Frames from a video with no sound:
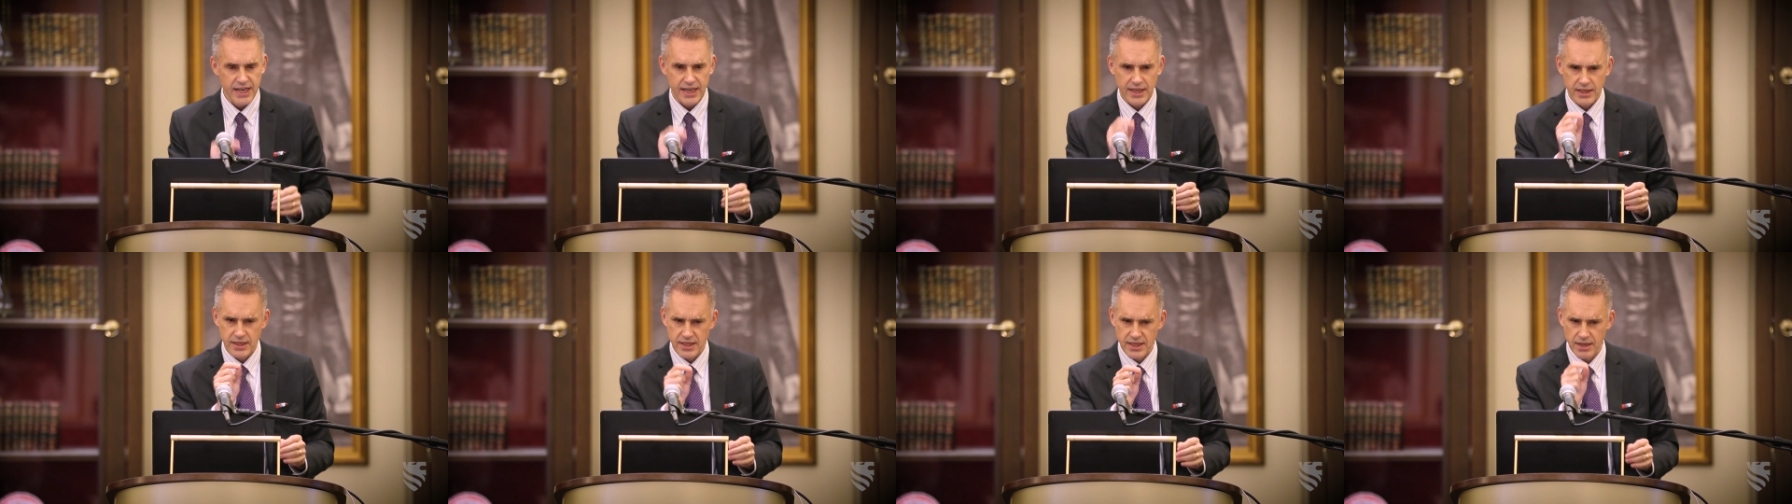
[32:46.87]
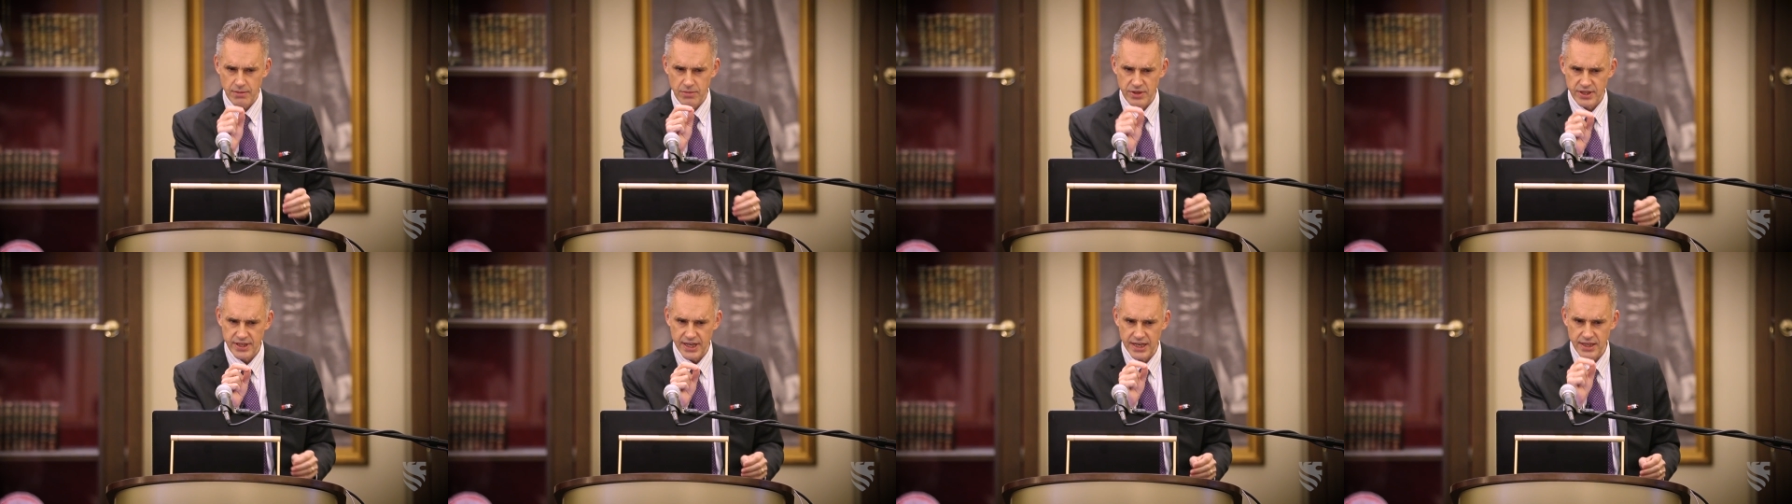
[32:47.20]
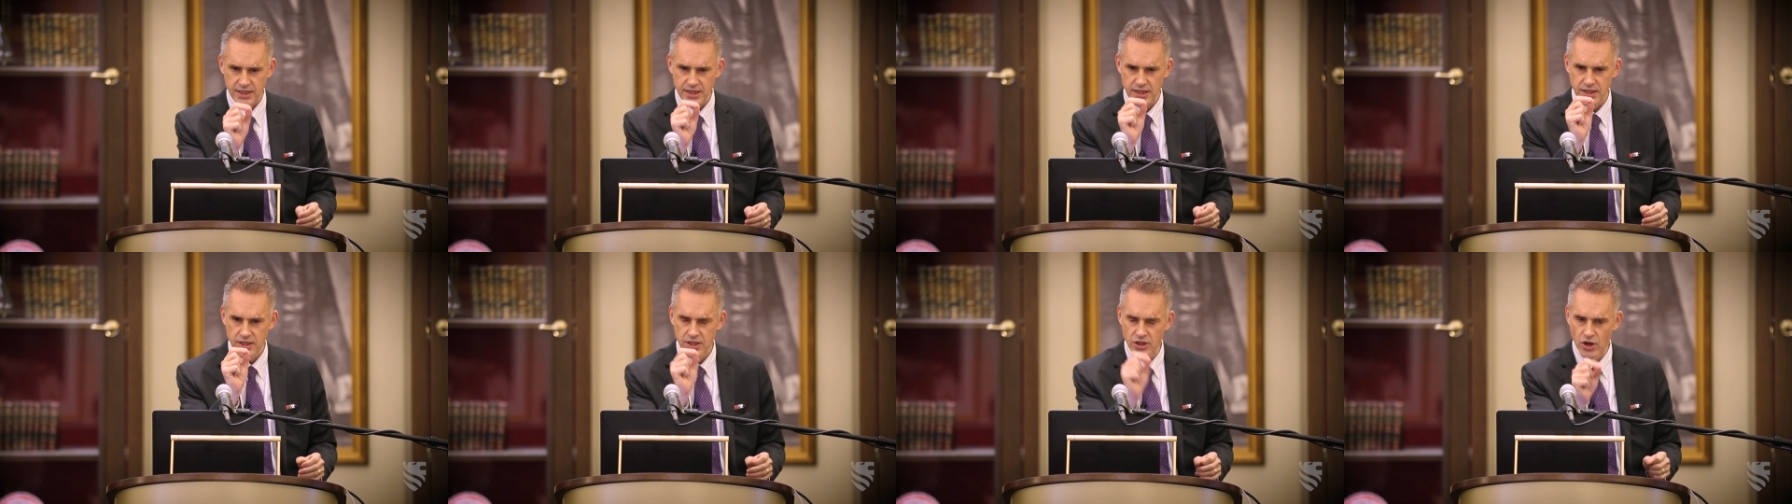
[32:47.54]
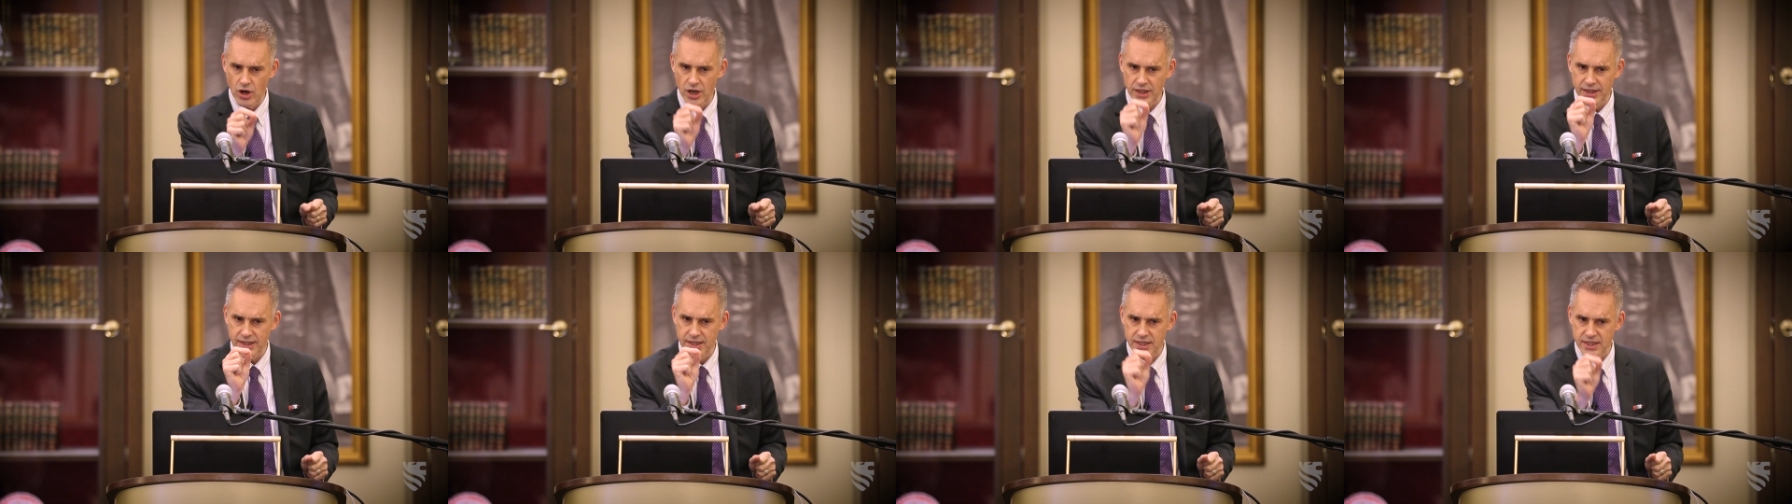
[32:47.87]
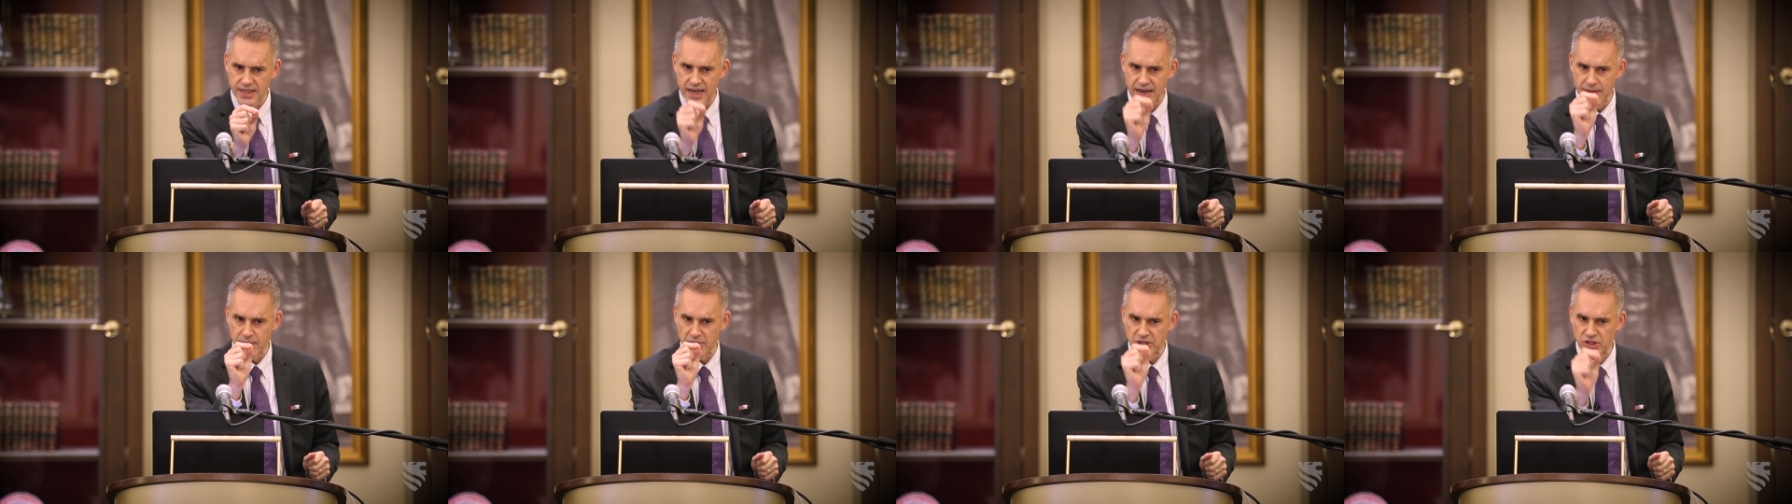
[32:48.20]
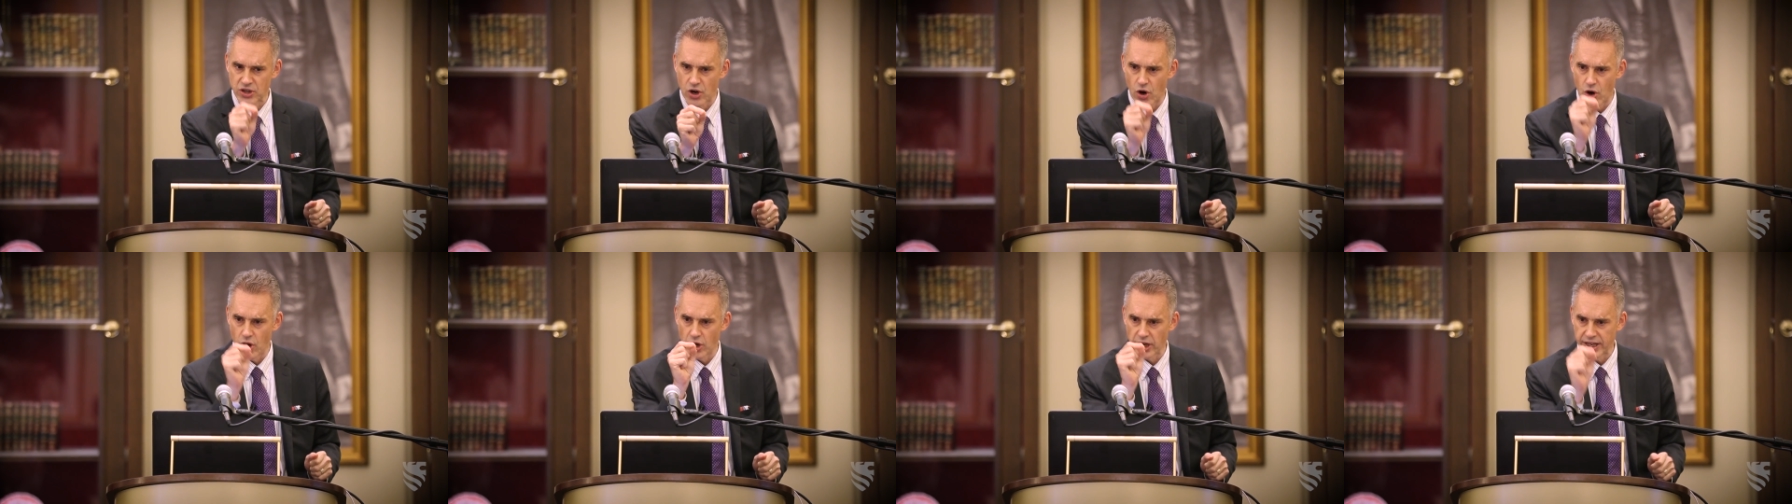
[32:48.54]
in some sense, is not the same
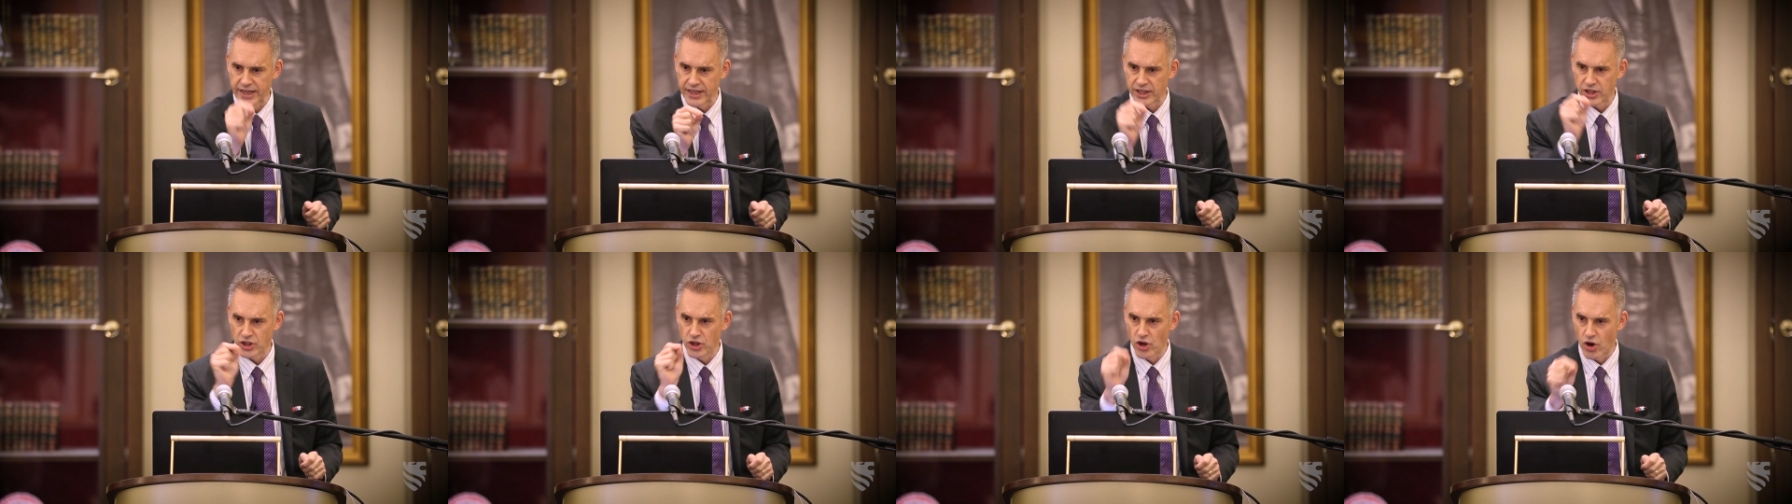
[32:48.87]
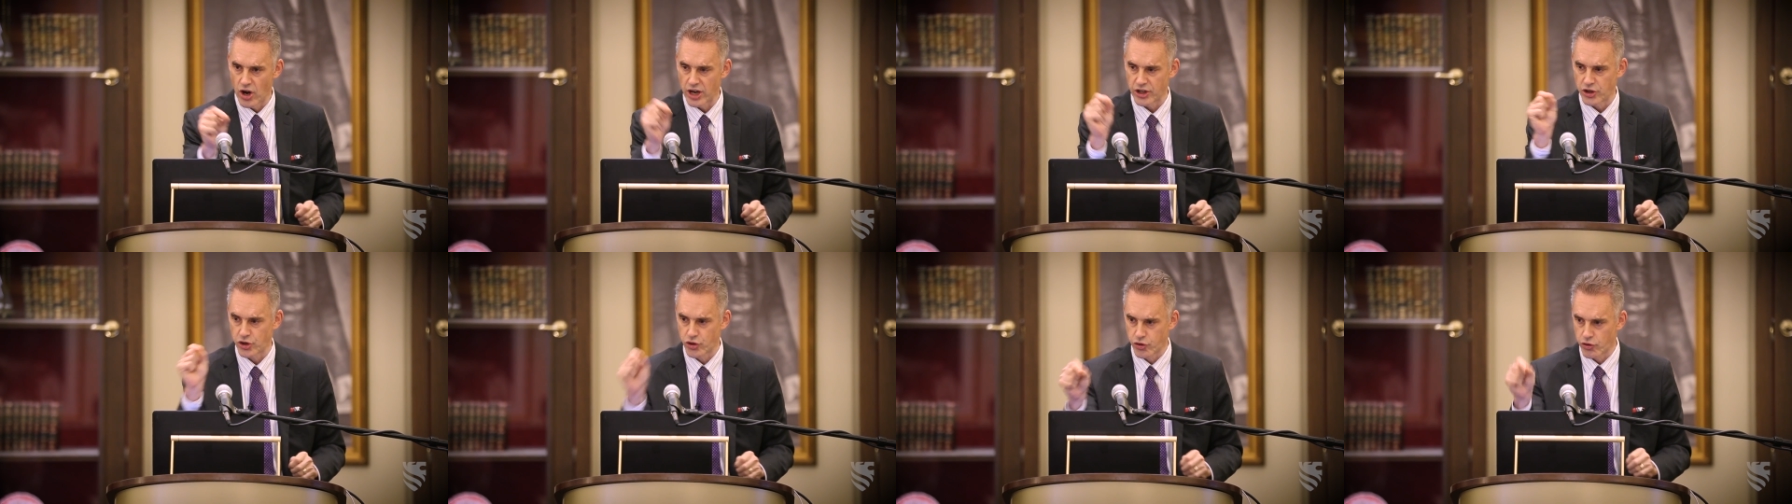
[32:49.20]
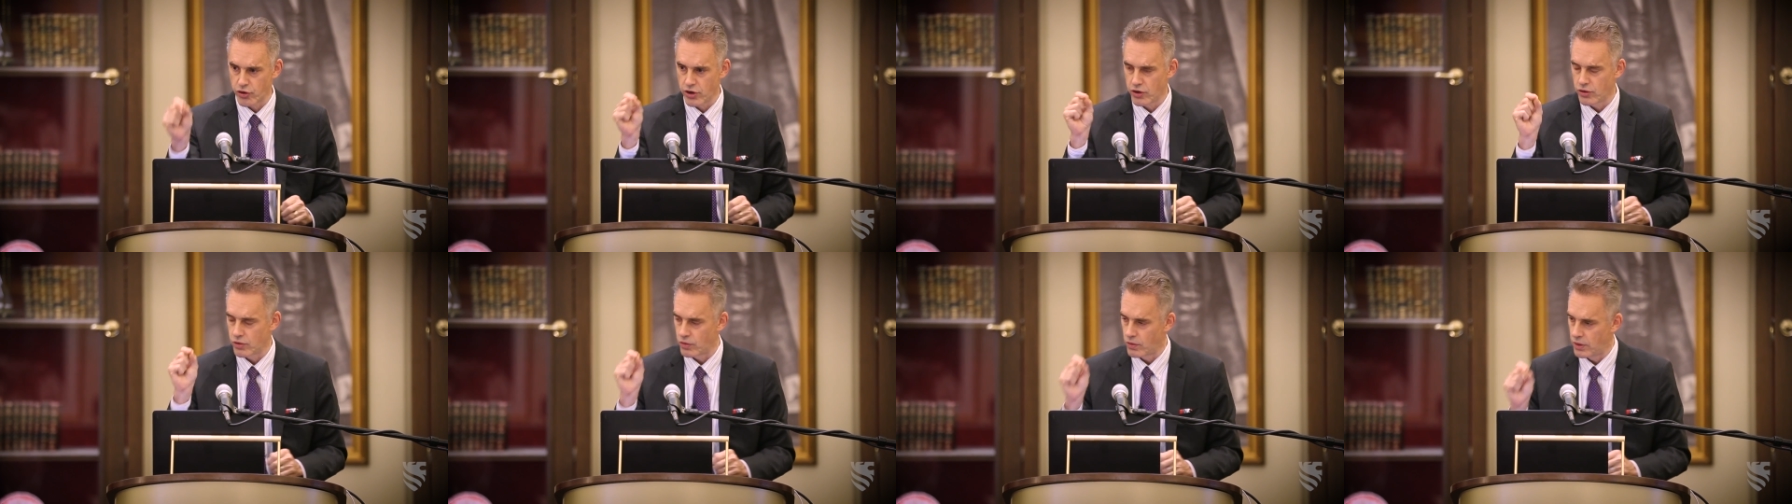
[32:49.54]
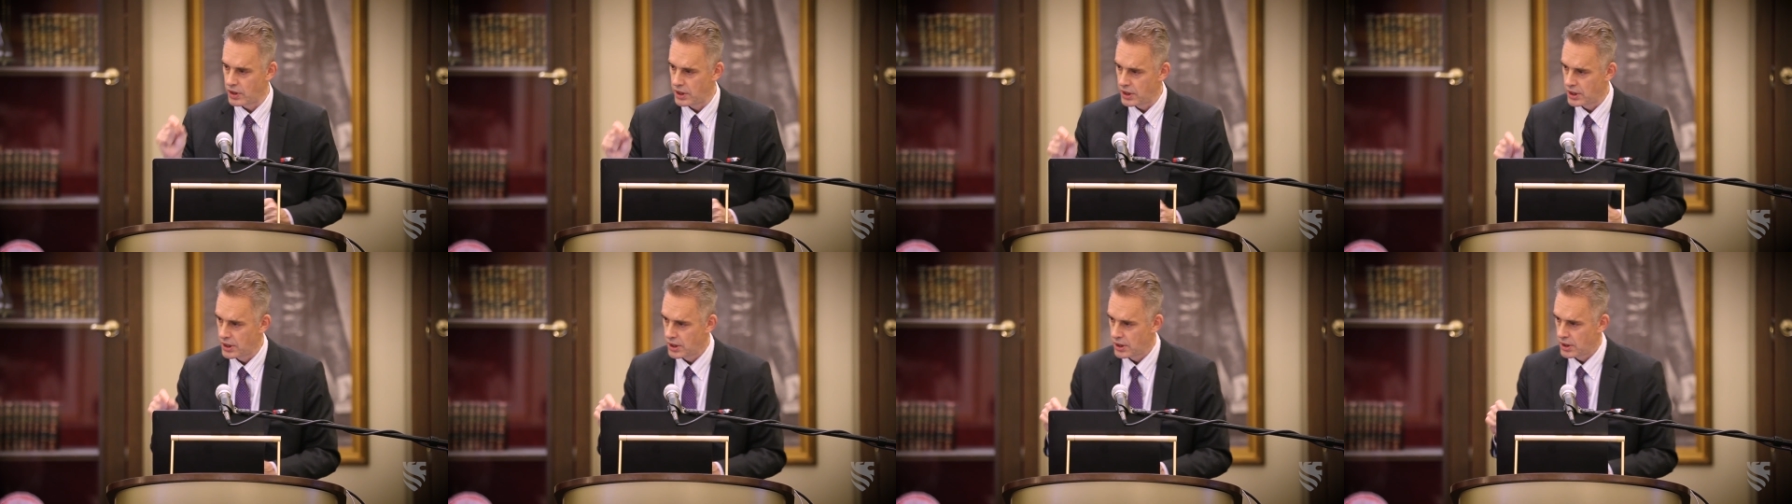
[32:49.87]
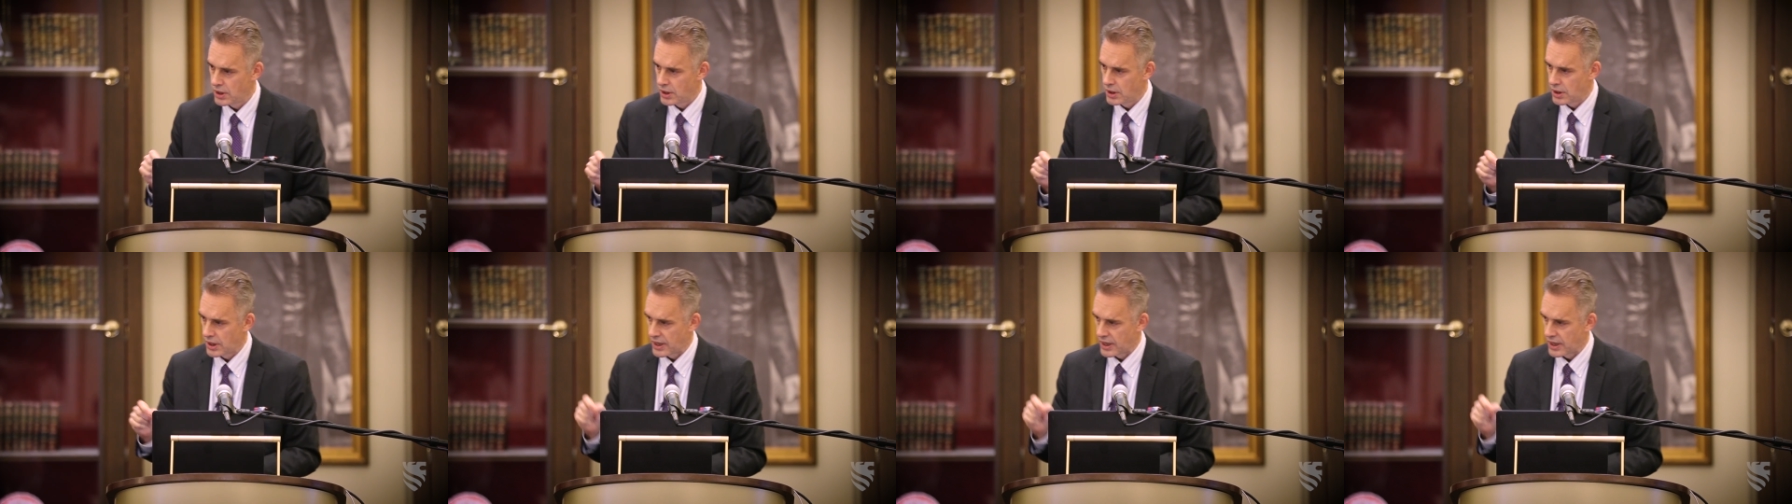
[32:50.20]
as calling it not true.